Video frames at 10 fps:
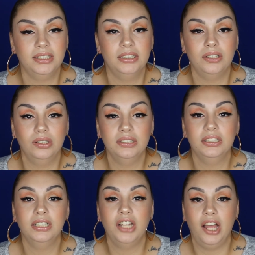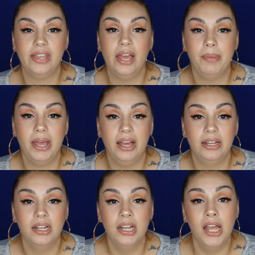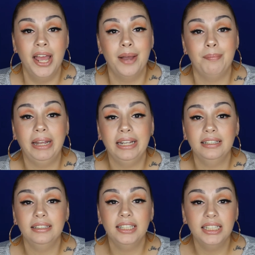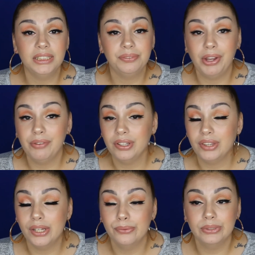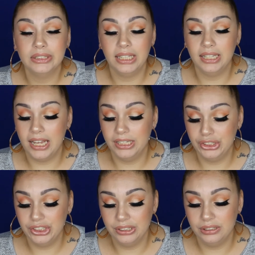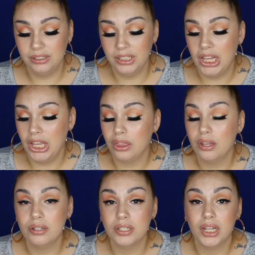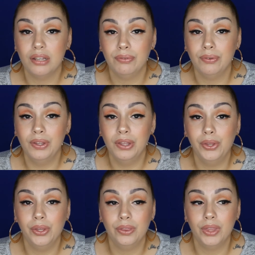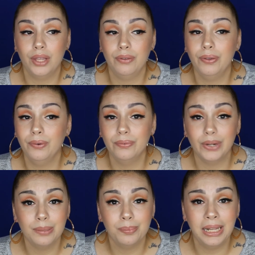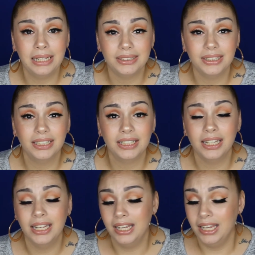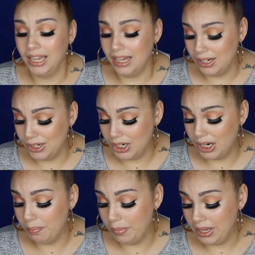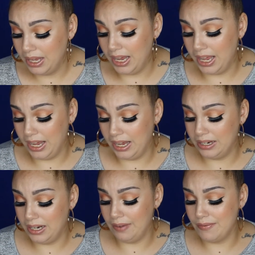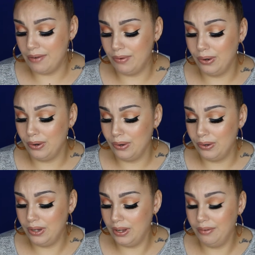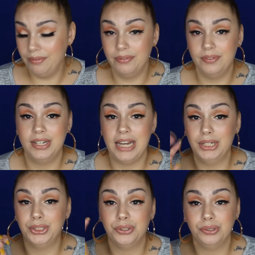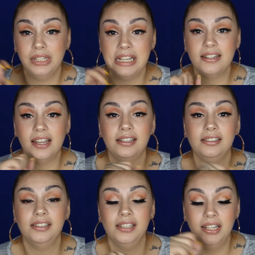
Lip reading: it's honestly not that bad. My least favorite thing was the lashes. They're stiff, they feel very plastic and cheap, and I've never heard of natural latex,